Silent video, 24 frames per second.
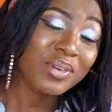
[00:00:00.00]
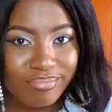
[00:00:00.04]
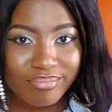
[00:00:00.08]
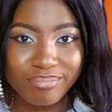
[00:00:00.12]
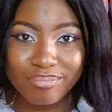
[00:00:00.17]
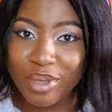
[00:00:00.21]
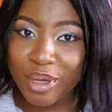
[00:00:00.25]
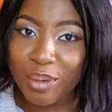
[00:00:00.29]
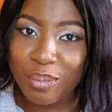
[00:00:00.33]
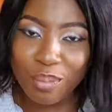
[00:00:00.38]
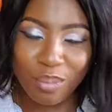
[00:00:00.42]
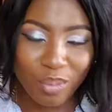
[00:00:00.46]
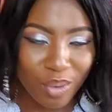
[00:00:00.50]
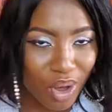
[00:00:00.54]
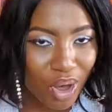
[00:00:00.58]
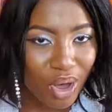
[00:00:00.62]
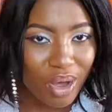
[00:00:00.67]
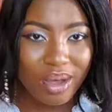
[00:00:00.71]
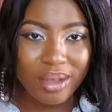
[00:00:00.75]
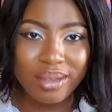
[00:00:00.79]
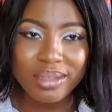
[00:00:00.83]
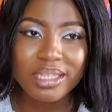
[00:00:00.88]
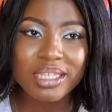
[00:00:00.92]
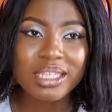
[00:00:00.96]
Be
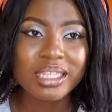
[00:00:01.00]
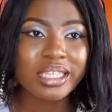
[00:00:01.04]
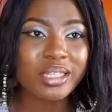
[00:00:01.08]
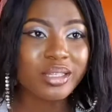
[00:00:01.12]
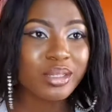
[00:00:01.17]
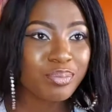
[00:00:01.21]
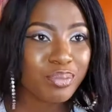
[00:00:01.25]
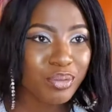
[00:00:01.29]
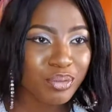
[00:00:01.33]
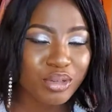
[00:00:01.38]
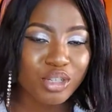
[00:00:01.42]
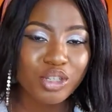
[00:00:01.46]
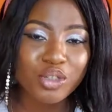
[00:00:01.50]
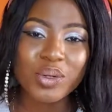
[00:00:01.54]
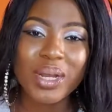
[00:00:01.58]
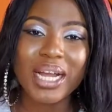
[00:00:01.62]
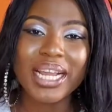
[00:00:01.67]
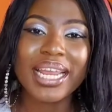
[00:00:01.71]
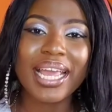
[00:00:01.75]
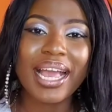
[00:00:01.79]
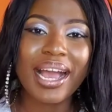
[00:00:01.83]
more spiritually